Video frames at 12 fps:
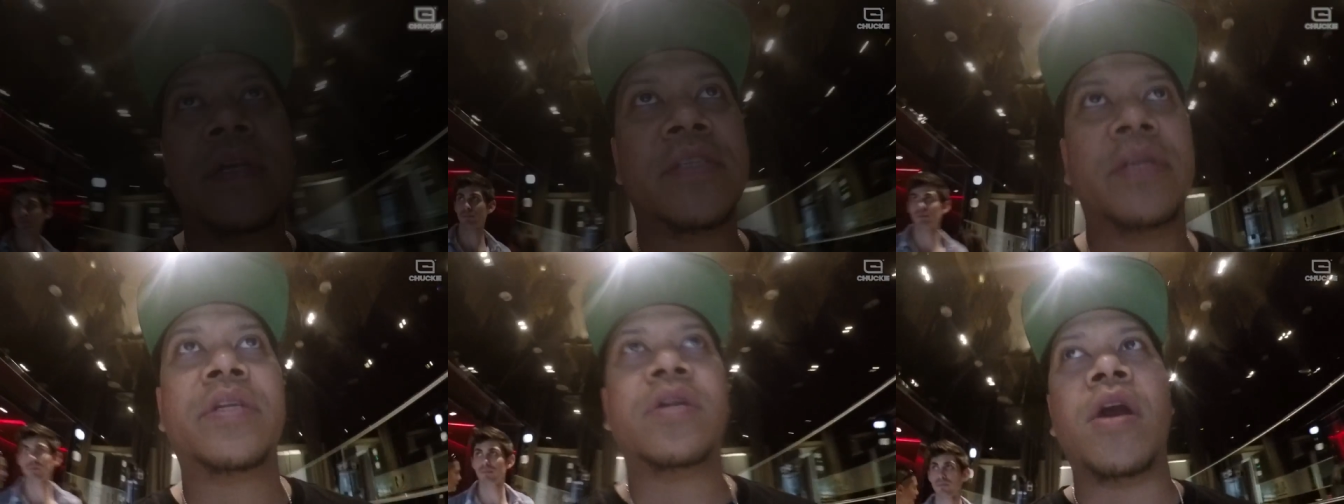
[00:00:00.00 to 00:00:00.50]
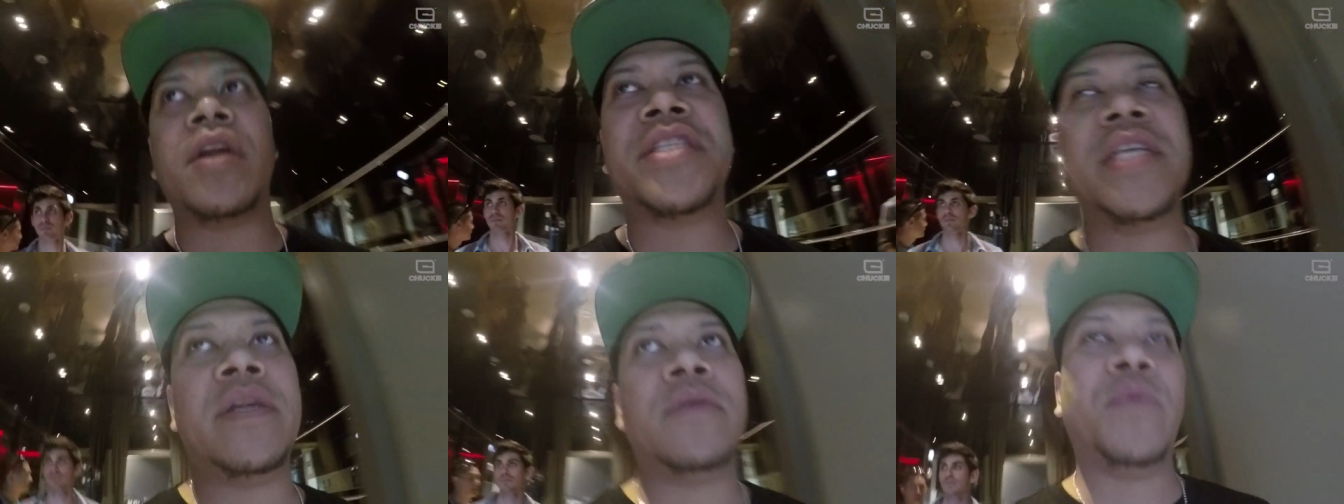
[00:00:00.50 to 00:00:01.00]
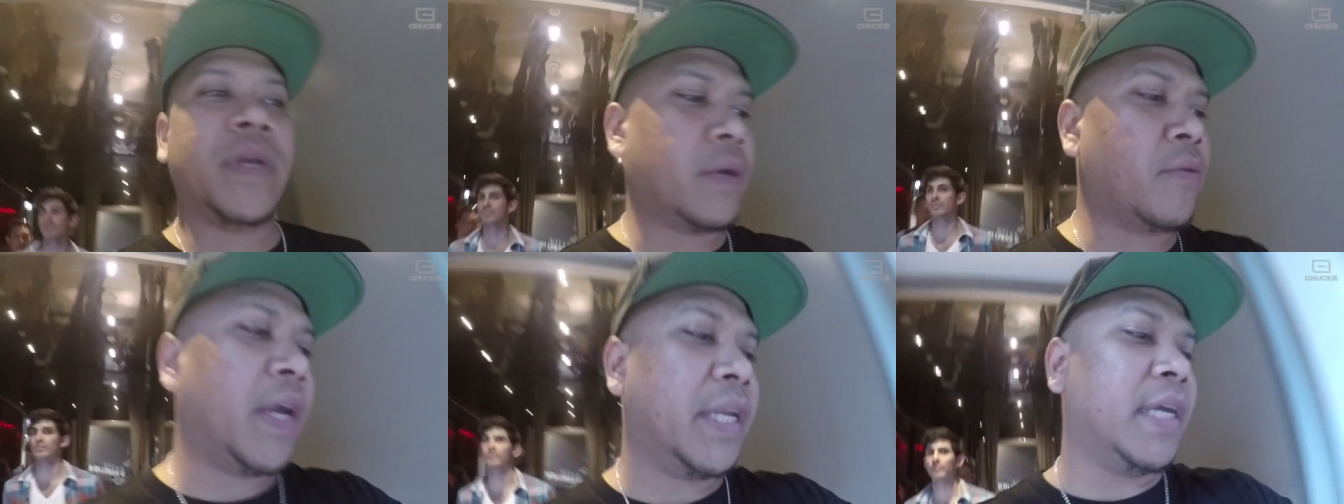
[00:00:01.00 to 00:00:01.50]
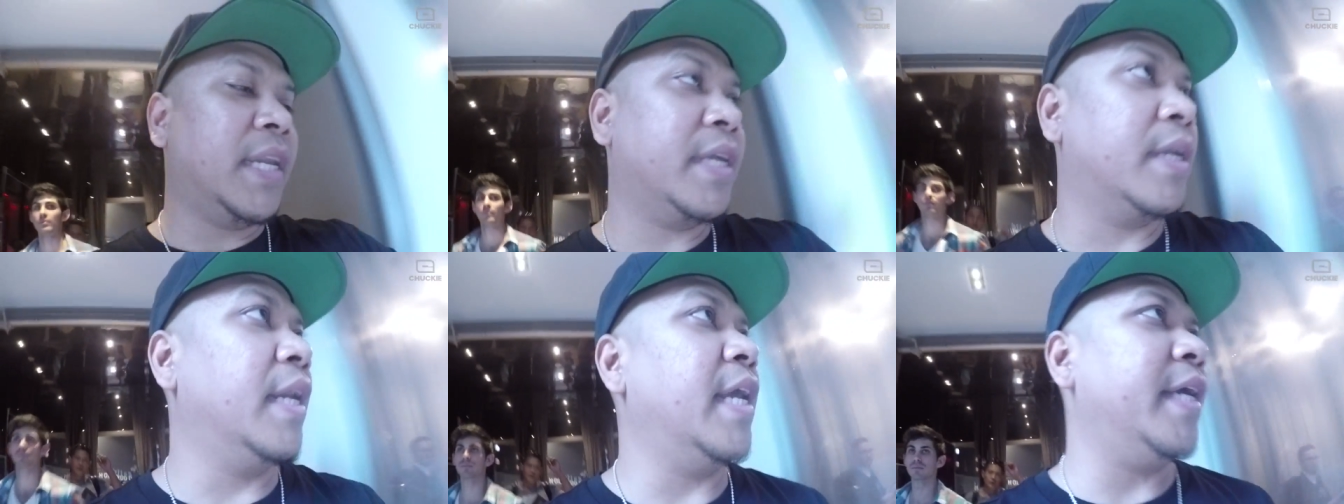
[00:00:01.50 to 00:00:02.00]
So the car's here. We're running a
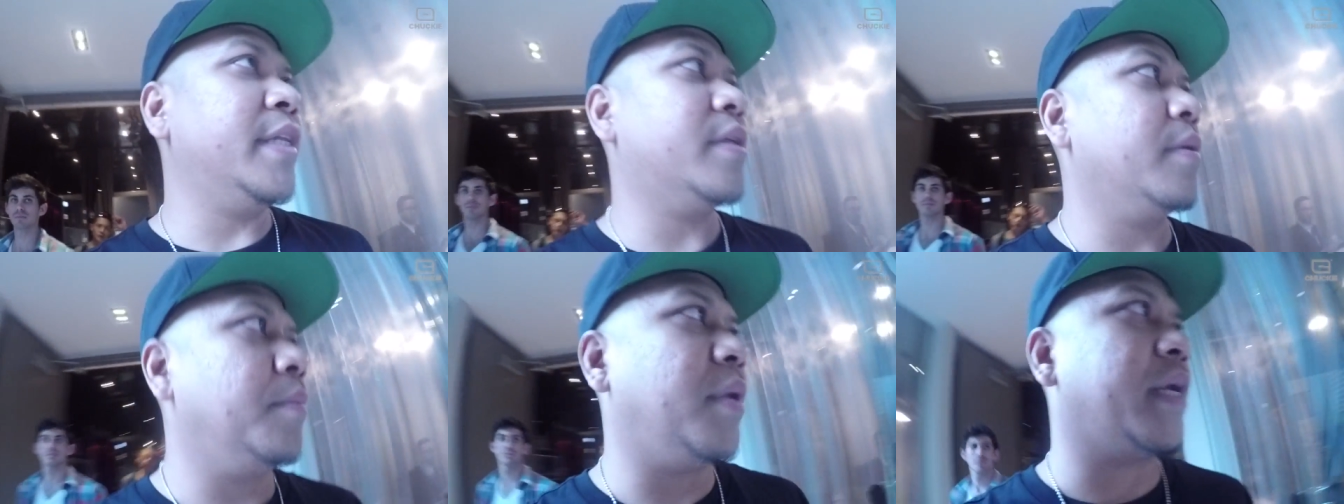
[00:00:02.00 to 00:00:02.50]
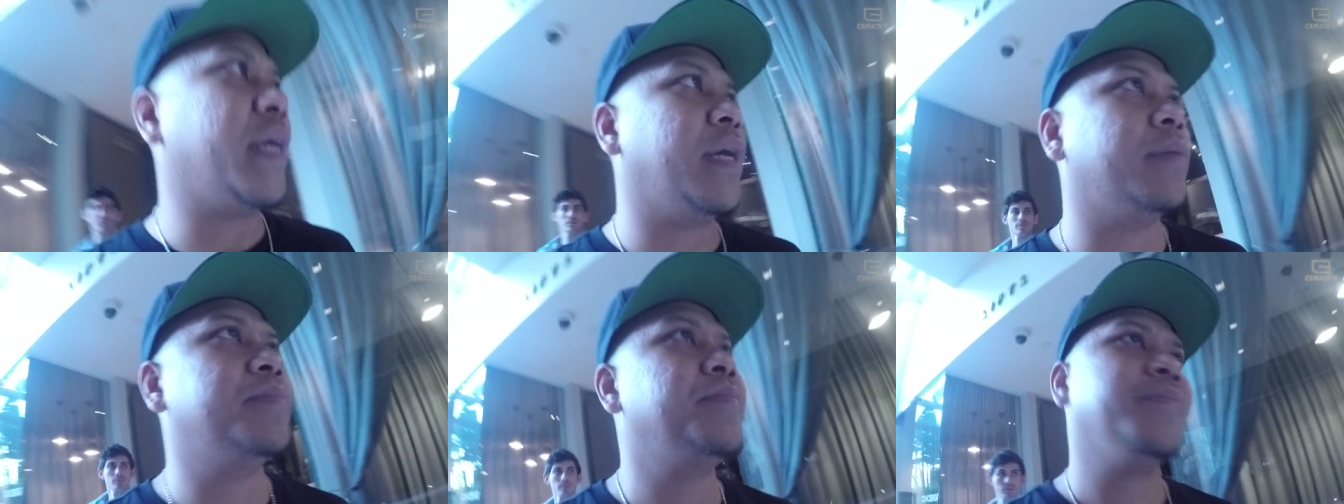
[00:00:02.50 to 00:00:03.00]
little late, but um,